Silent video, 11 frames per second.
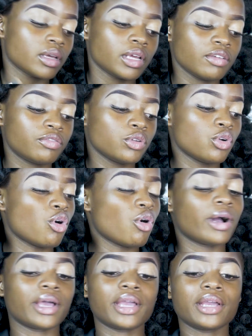If you go
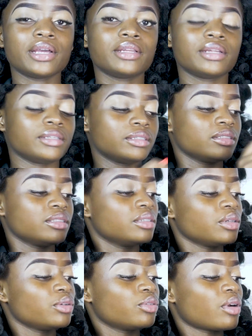ahead and
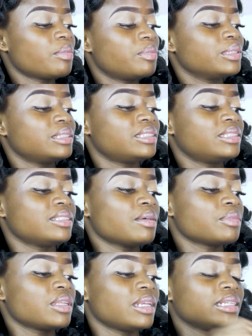grab it
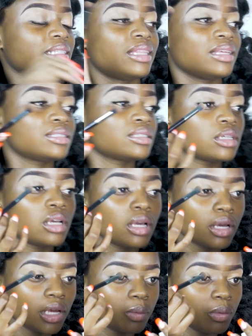something like this,
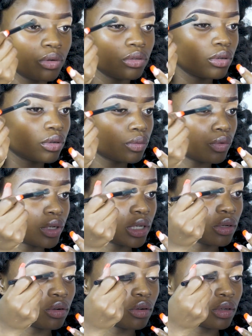it won't look really
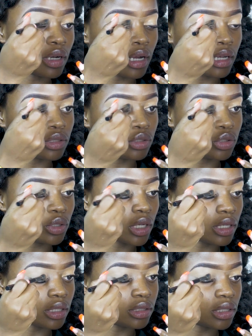good, as you
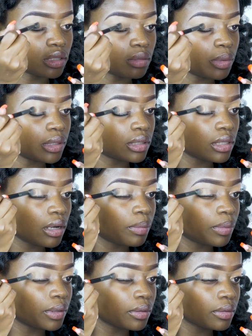can just be
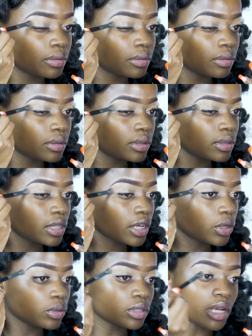tapping. Take
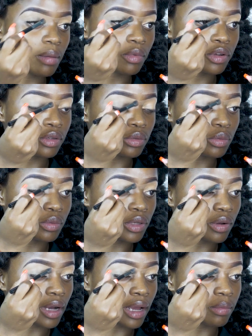your time when you're doing
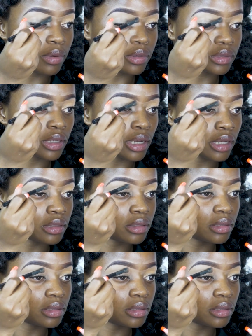your eyebrows, guys.